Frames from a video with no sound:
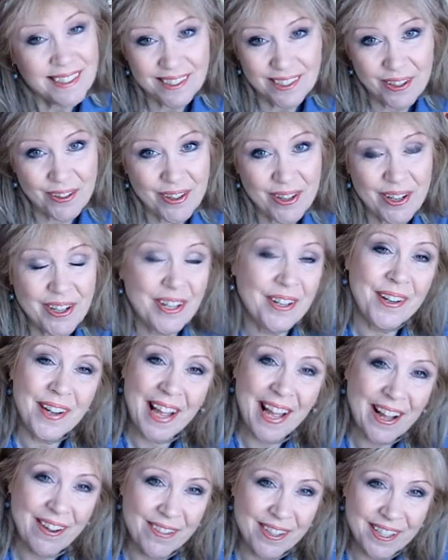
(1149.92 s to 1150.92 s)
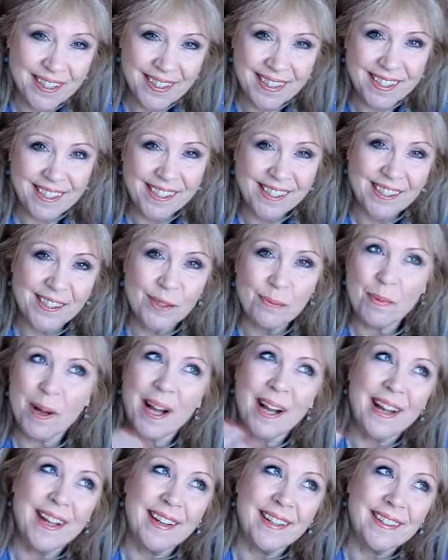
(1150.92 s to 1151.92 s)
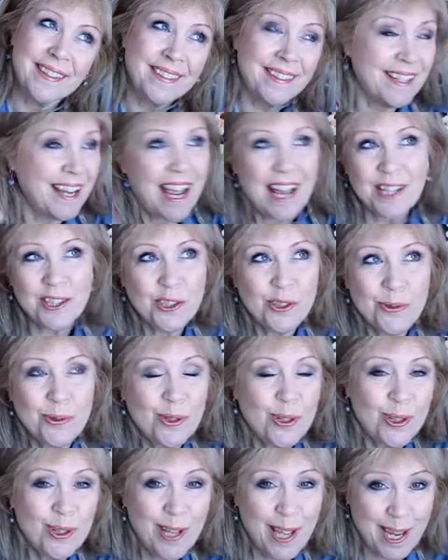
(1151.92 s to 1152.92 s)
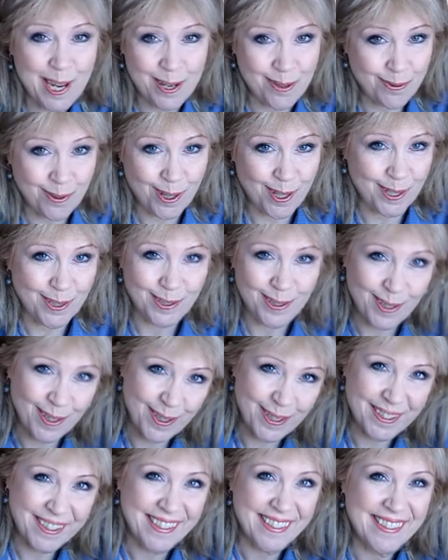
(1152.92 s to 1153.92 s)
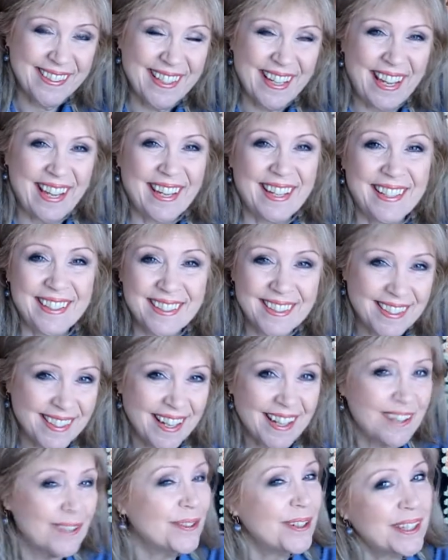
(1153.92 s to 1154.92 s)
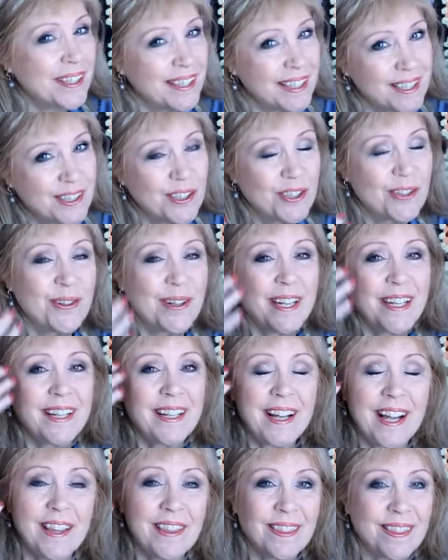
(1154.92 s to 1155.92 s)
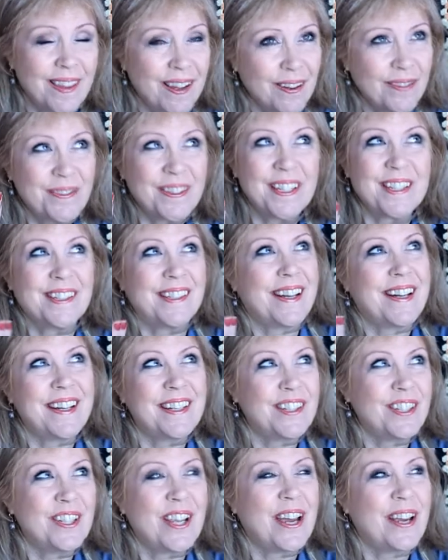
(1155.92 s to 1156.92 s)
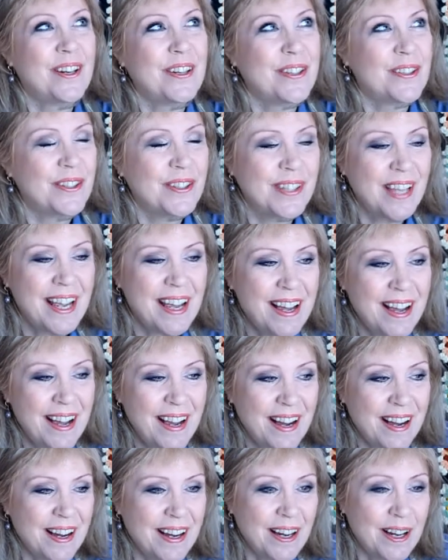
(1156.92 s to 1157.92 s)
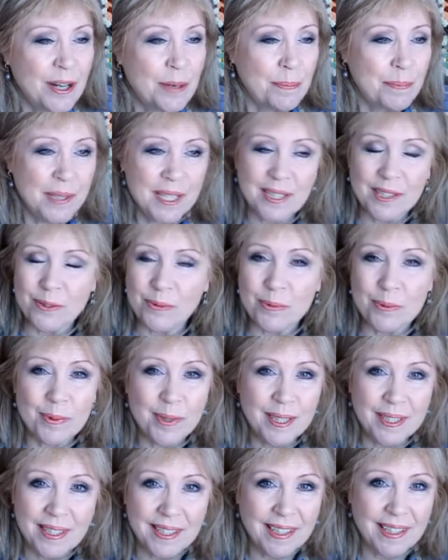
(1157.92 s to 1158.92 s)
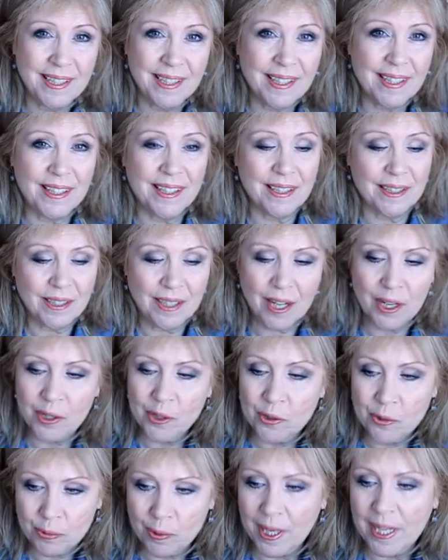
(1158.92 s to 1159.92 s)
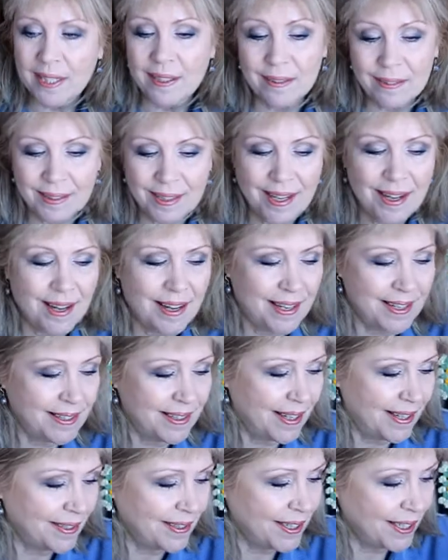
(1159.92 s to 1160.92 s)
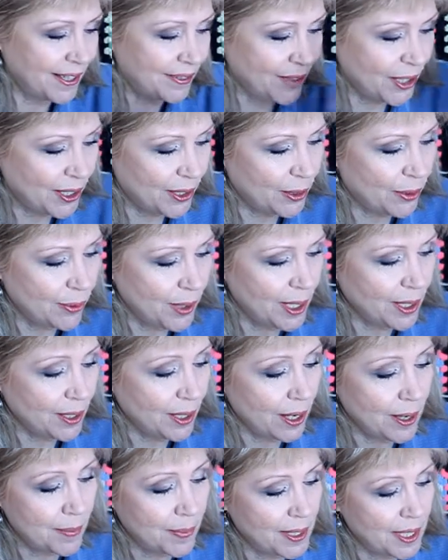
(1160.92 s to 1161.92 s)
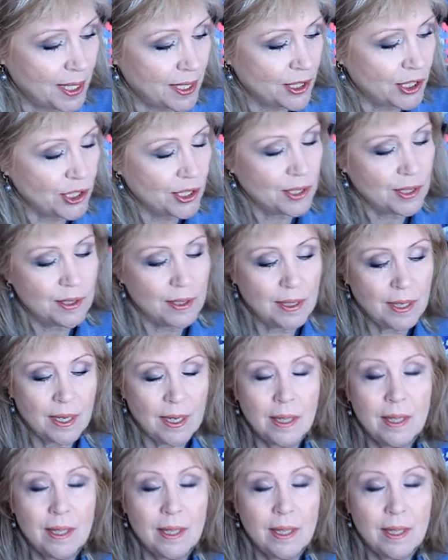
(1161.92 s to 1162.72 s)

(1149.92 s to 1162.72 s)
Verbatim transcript: So there you have it. This is my natural Avon look and I really enjoy it. I love these eyeshadows. Um, it's really uh, a great line. I think I've got a great combination.